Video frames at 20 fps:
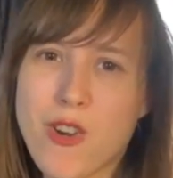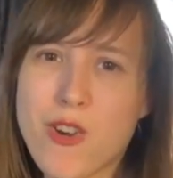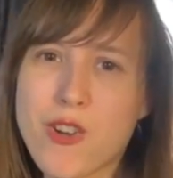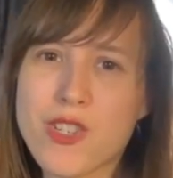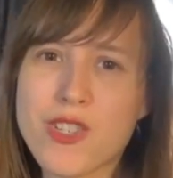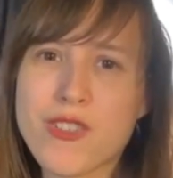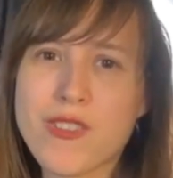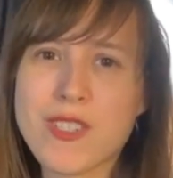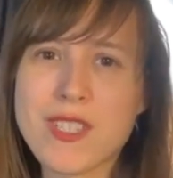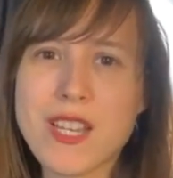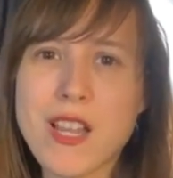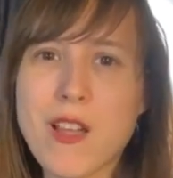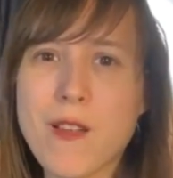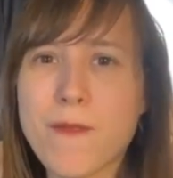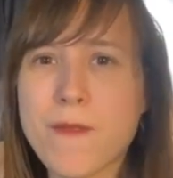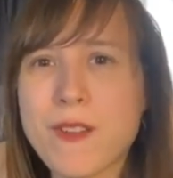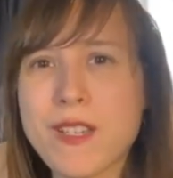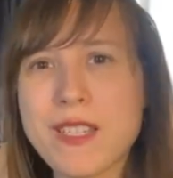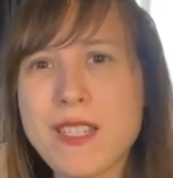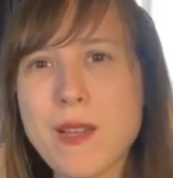hurt
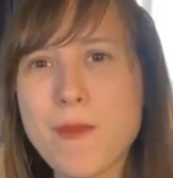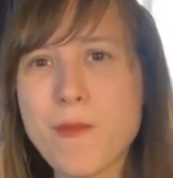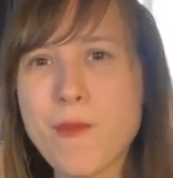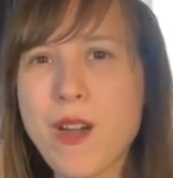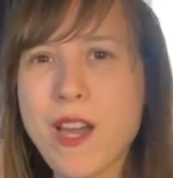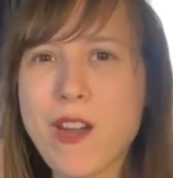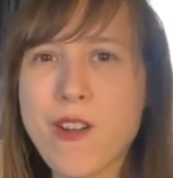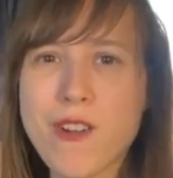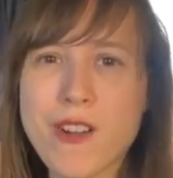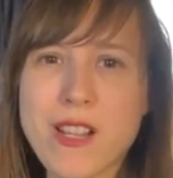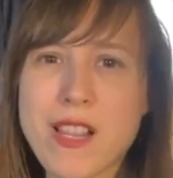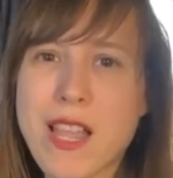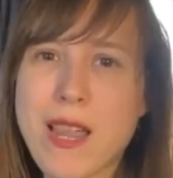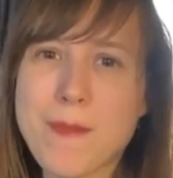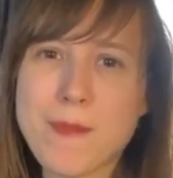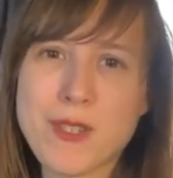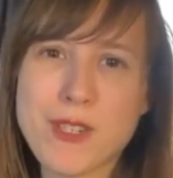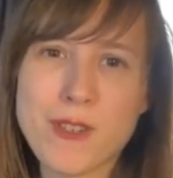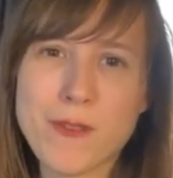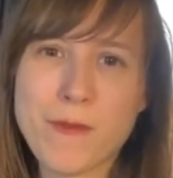yourself in some way or
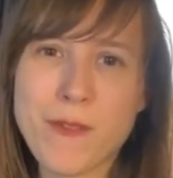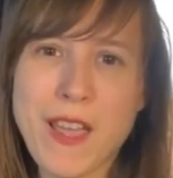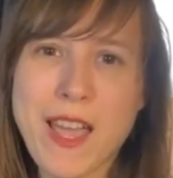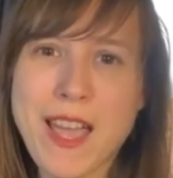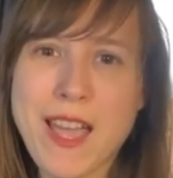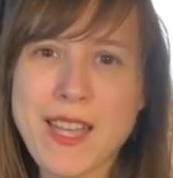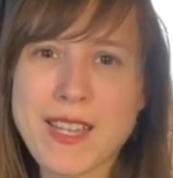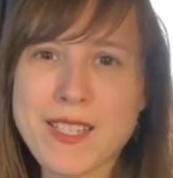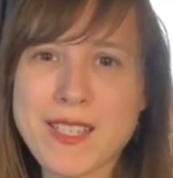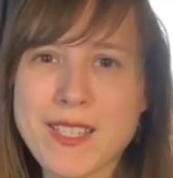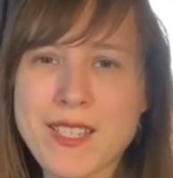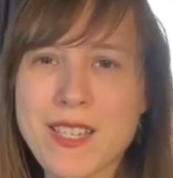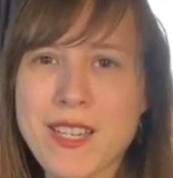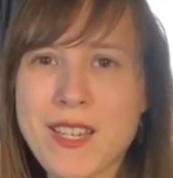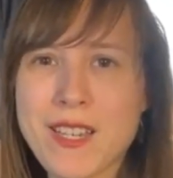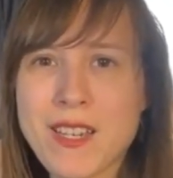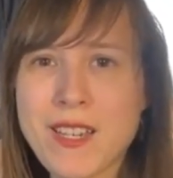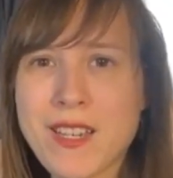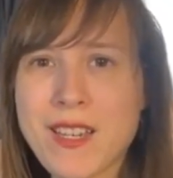climb too fast